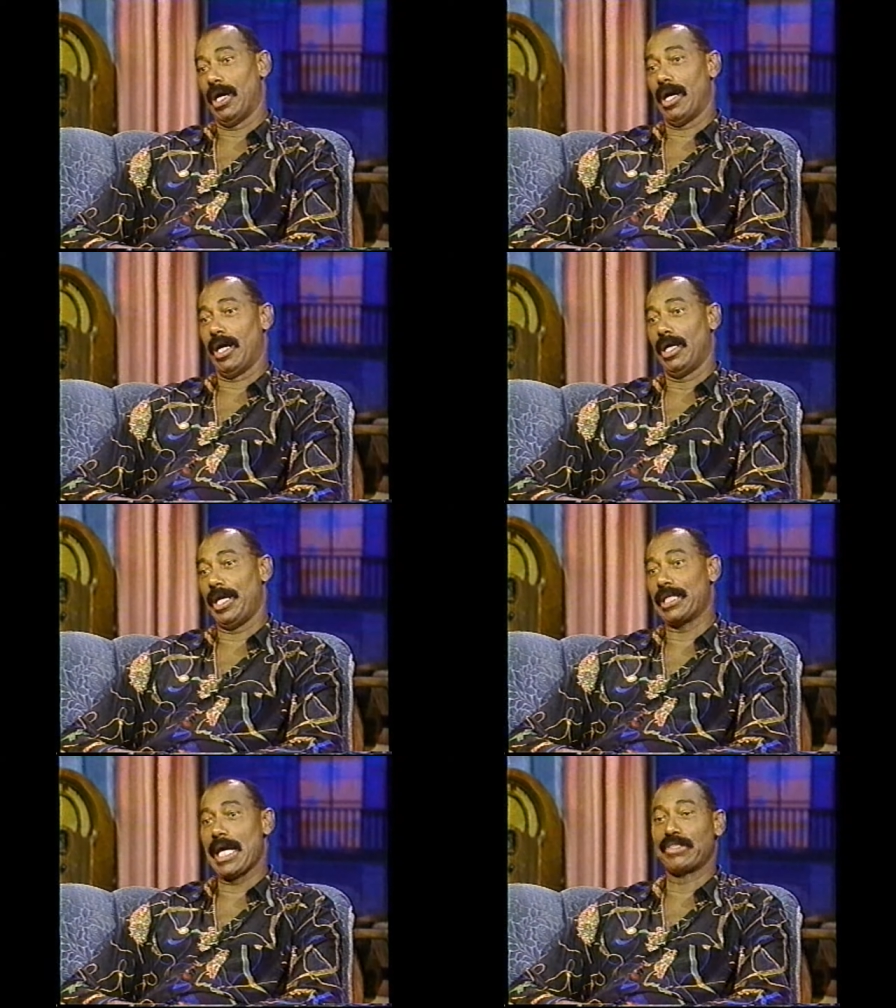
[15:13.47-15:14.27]
Uh,
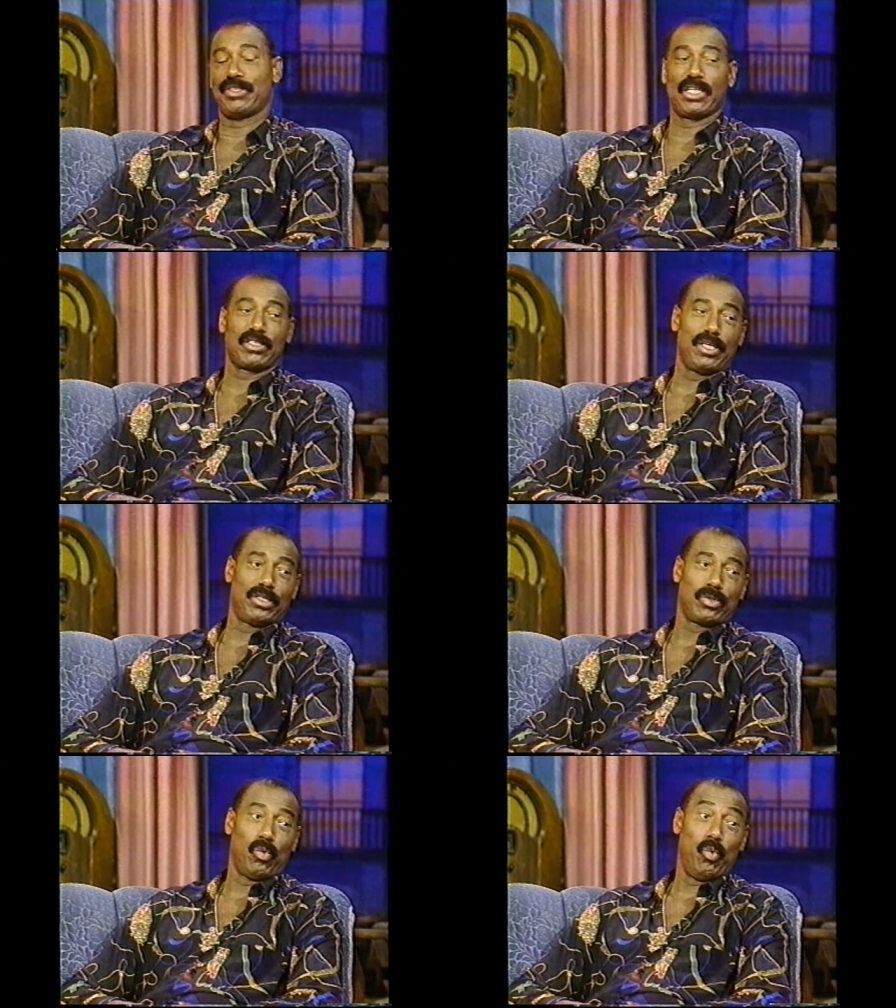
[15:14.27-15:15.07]
headlines next day
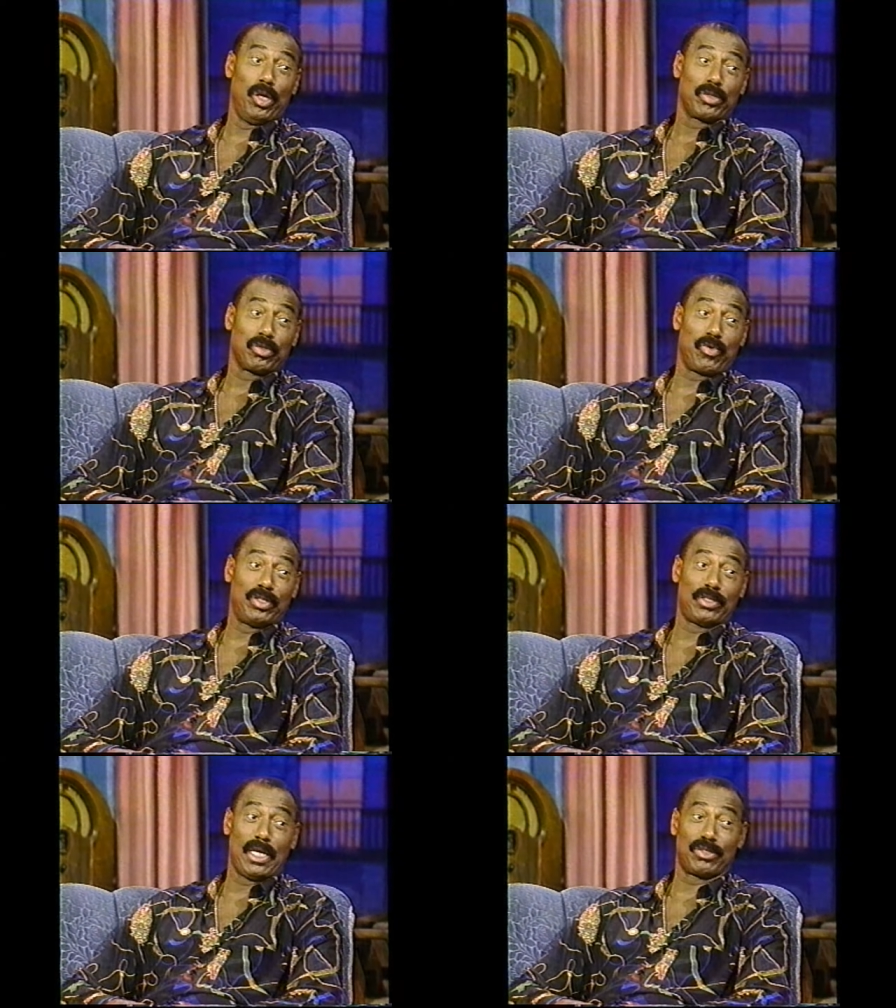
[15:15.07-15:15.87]
is Wilt
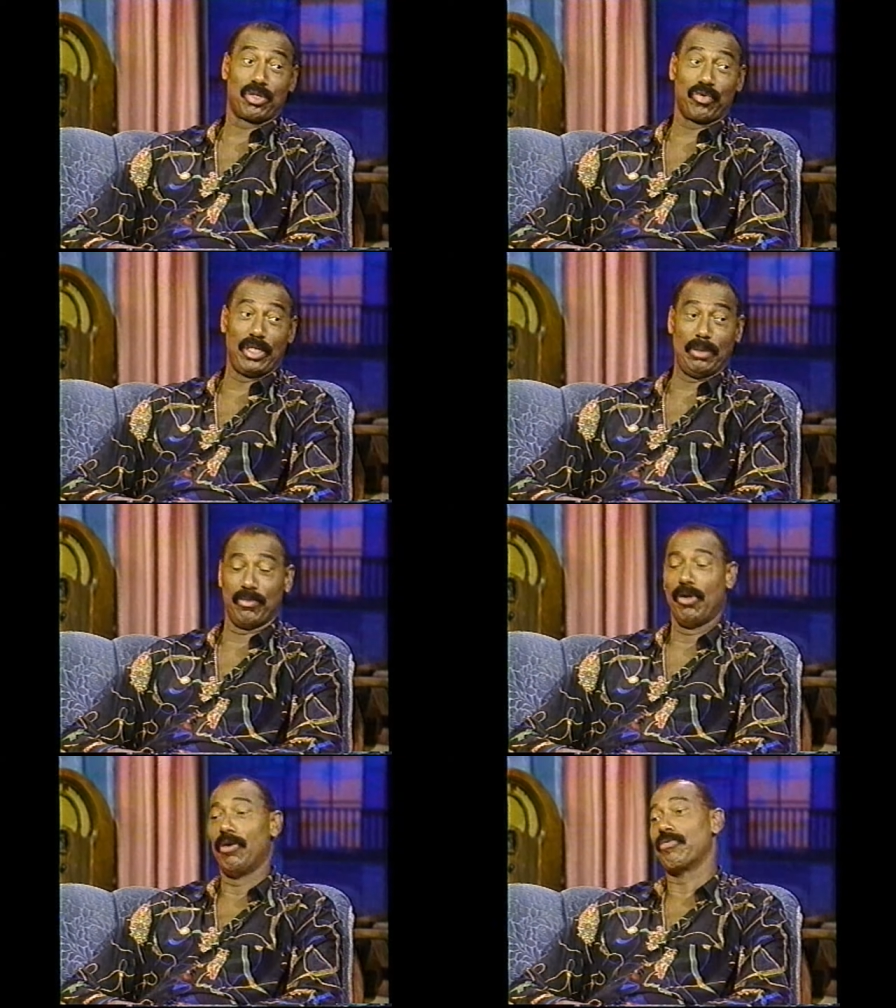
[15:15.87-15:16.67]
criticized Kareem
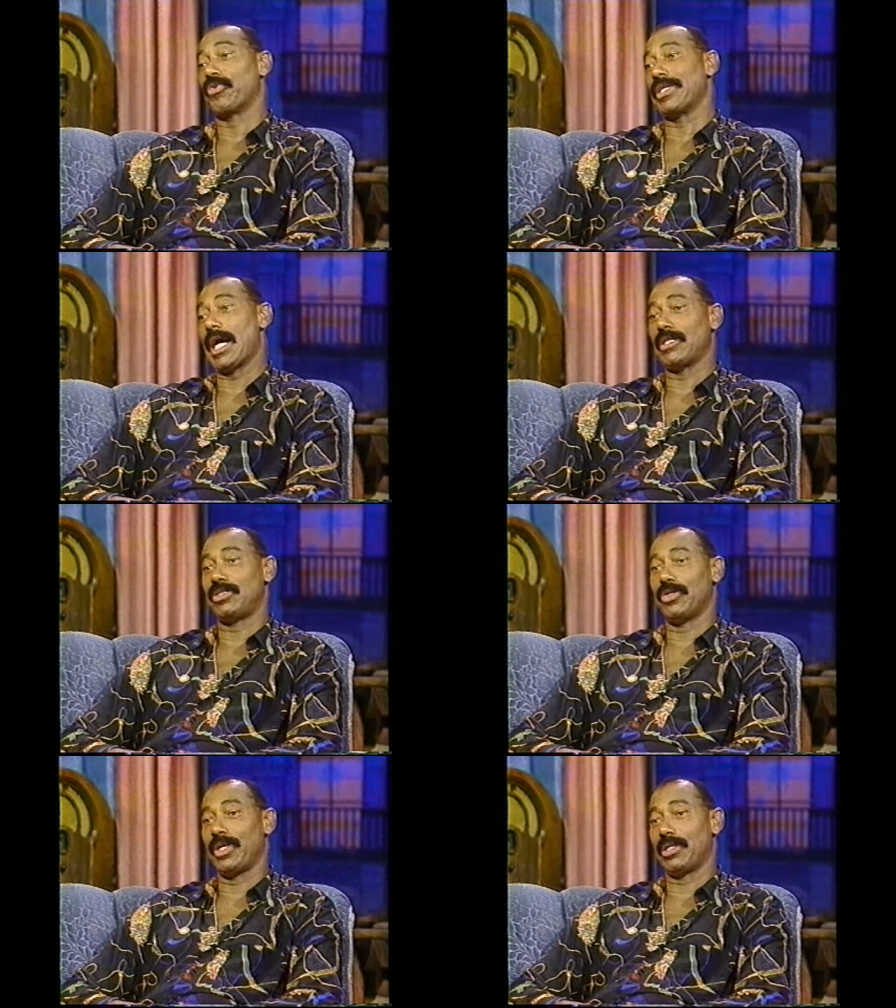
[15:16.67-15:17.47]
for not
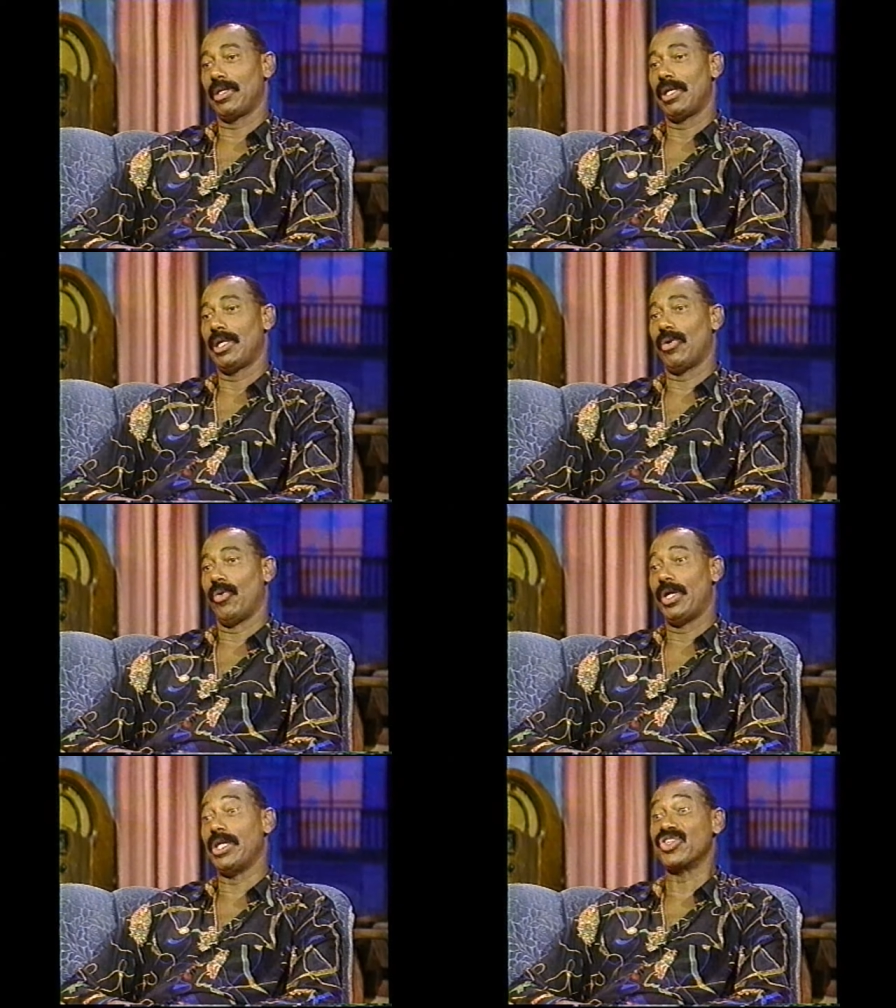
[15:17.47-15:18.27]
doing
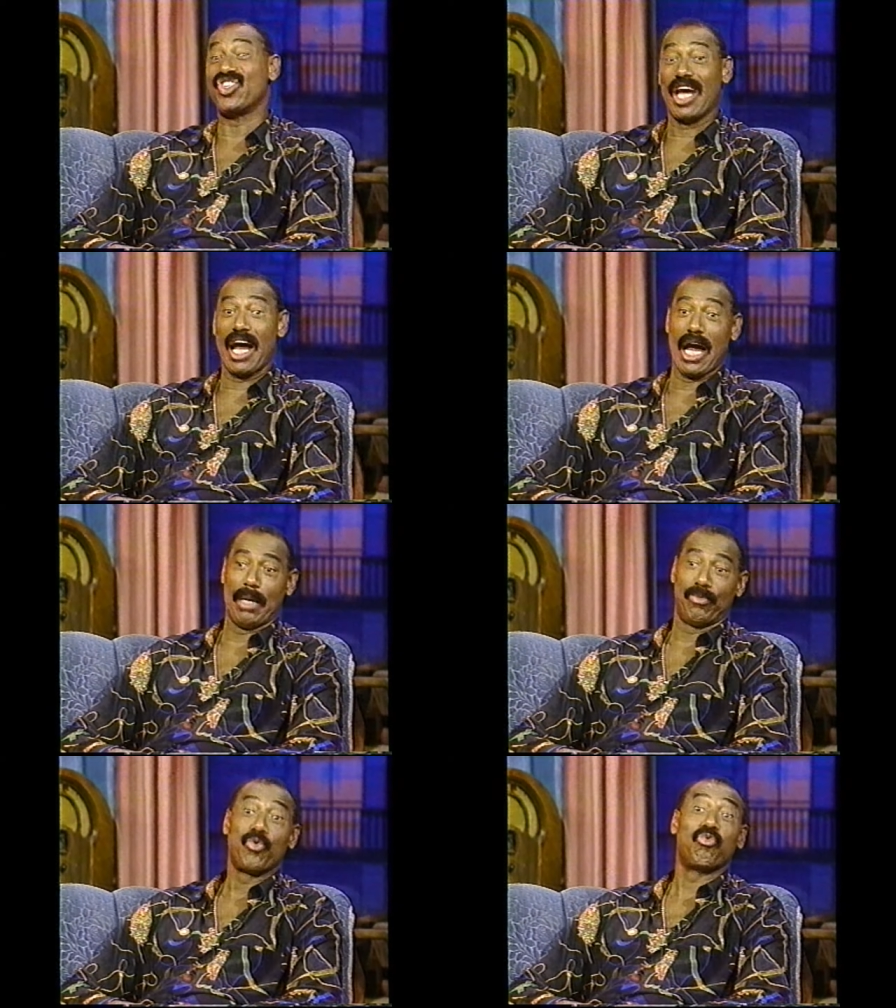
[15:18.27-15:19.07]
his
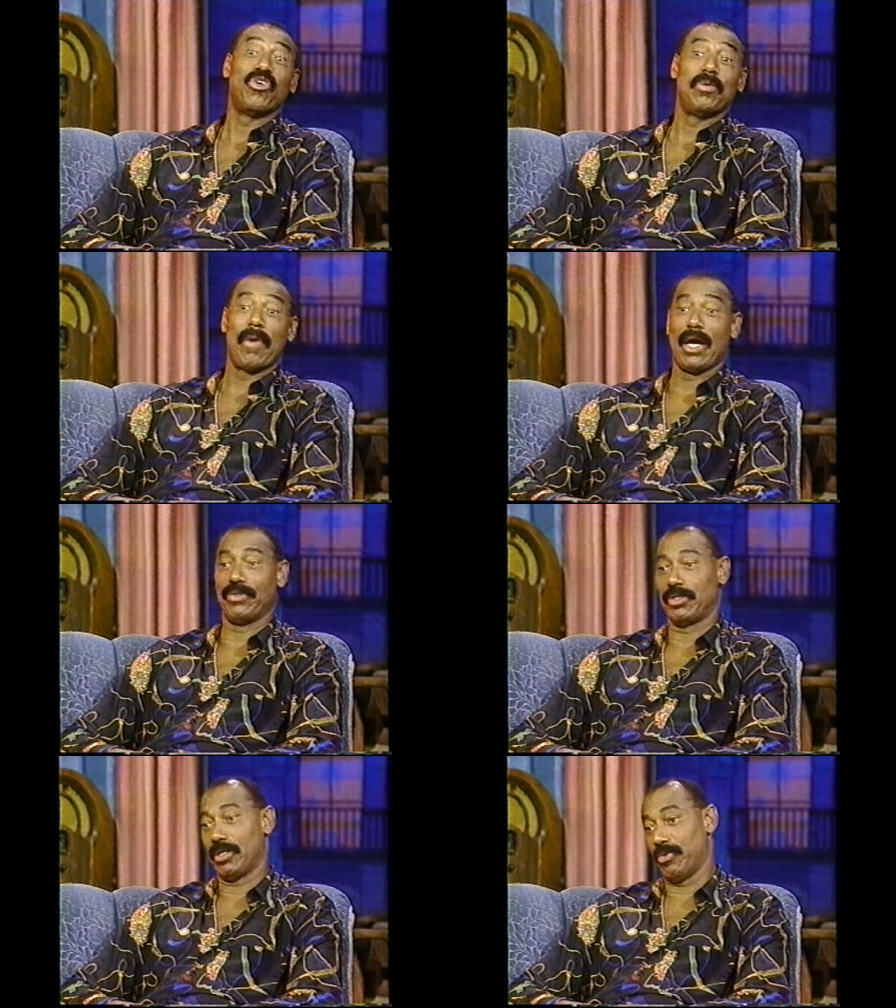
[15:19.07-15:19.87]
job,
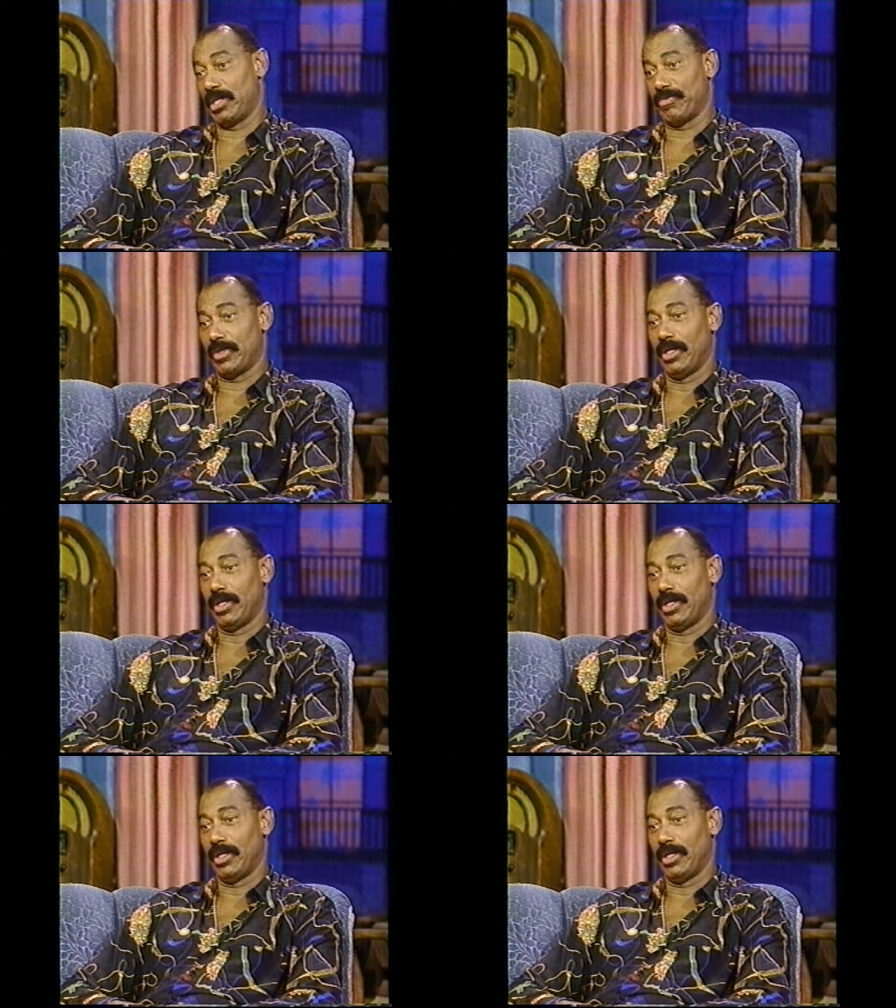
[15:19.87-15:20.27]
rebounding or whatever.